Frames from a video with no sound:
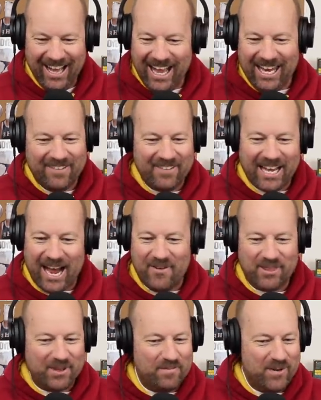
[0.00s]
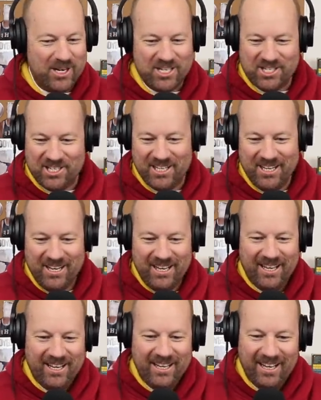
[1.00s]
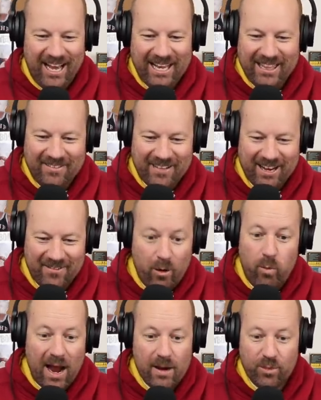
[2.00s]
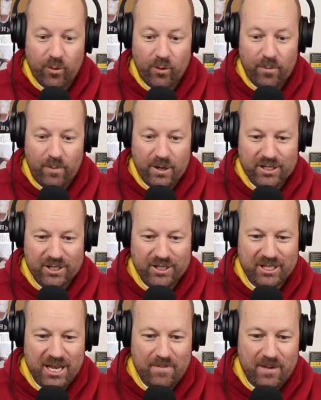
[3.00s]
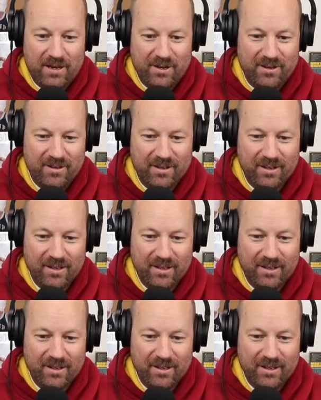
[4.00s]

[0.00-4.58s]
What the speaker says: I love the guy with the bush. I love the guy. Why throw the bush? Just keep it, dude.